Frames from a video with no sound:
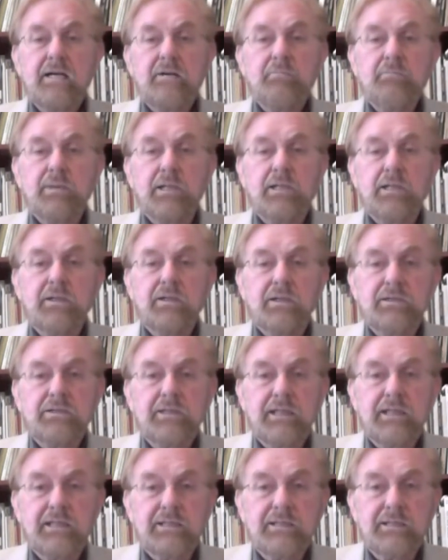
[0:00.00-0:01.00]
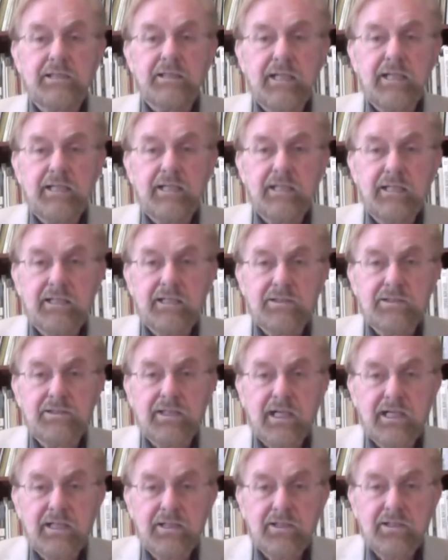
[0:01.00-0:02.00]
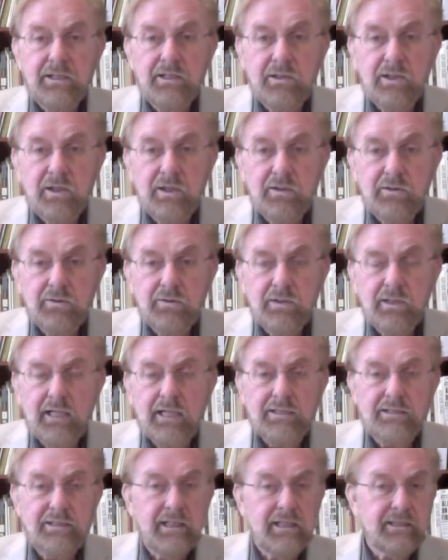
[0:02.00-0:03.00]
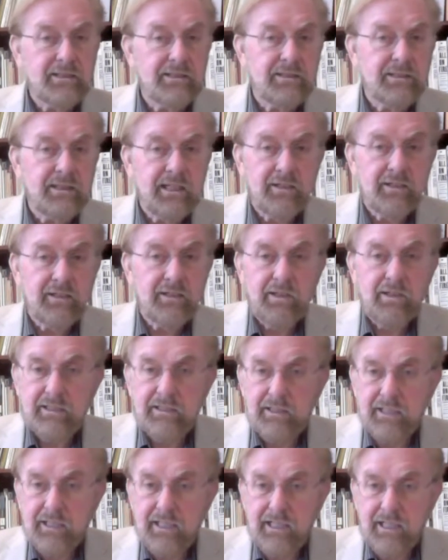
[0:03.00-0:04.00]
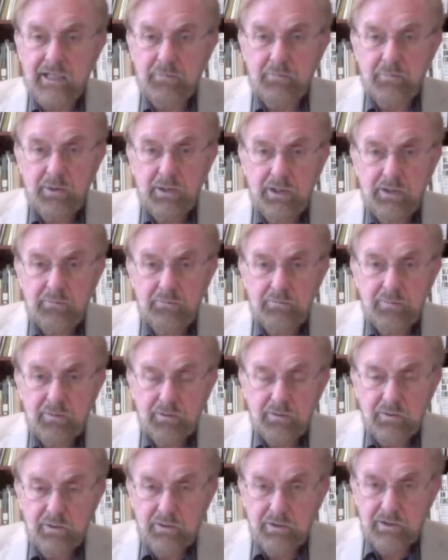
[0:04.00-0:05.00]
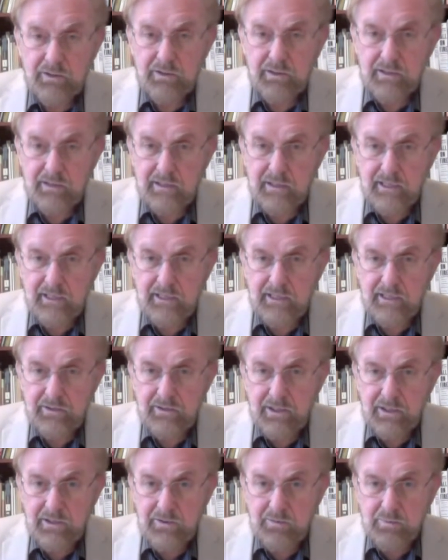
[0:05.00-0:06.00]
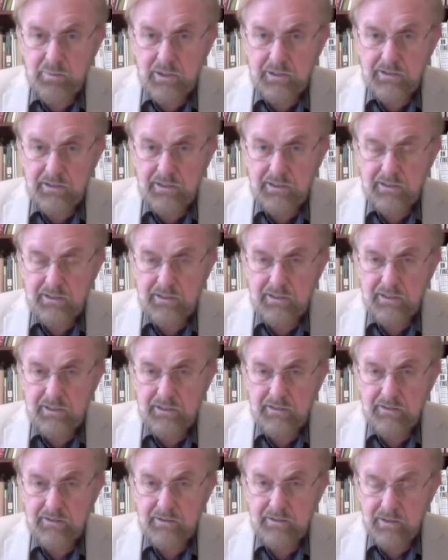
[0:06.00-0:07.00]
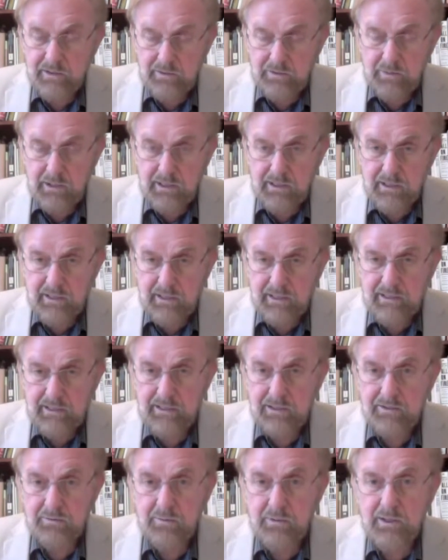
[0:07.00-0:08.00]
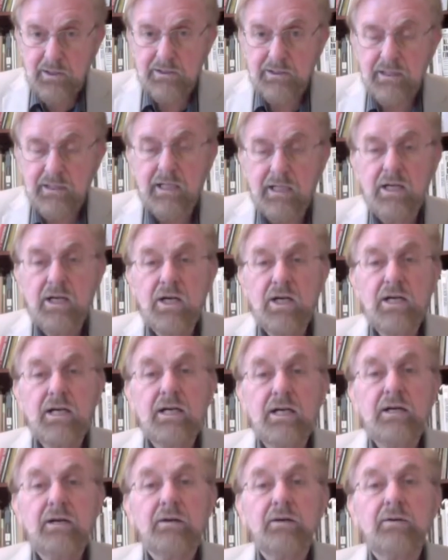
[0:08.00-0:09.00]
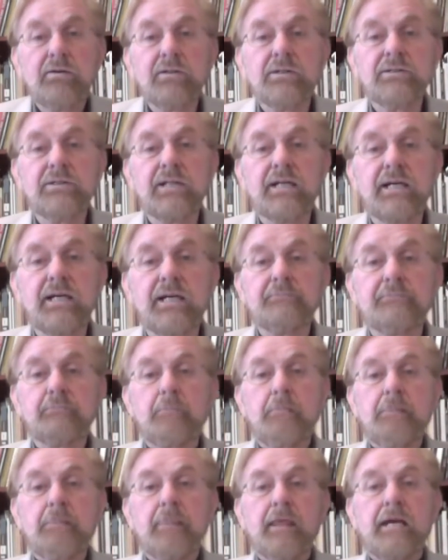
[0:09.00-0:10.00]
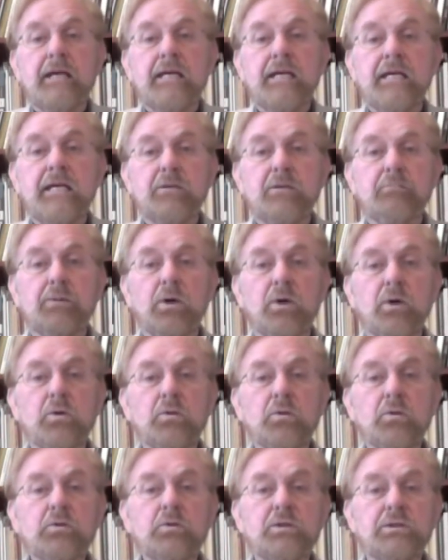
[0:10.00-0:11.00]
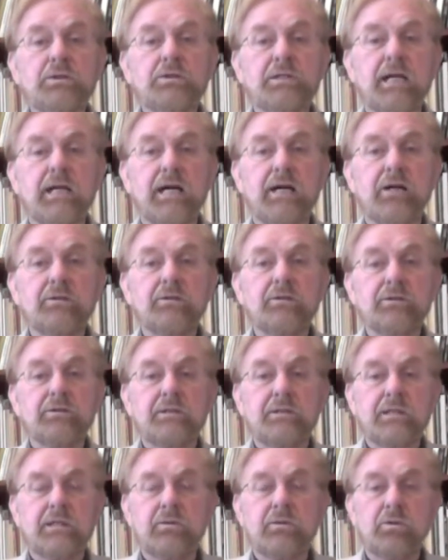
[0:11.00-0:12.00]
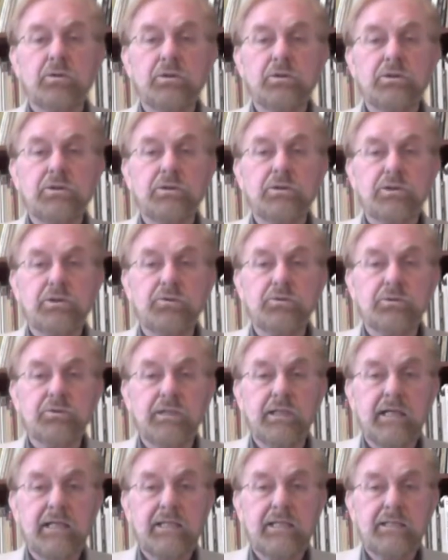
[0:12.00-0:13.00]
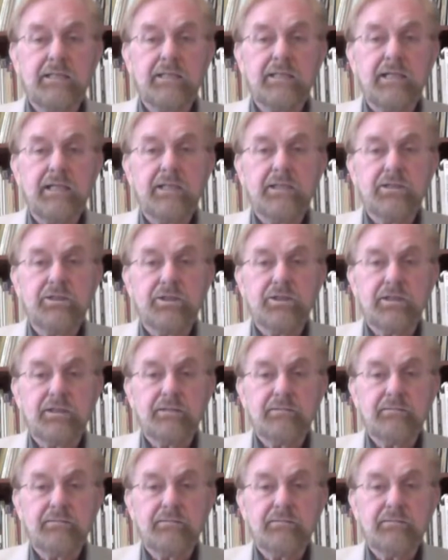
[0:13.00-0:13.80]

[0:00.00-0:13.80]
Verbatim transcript: because he said in his second inaugural, as he had said in the campaign uh, that led to his presidency, to his being elected as president, was that he opposed the South in order to unite the nation.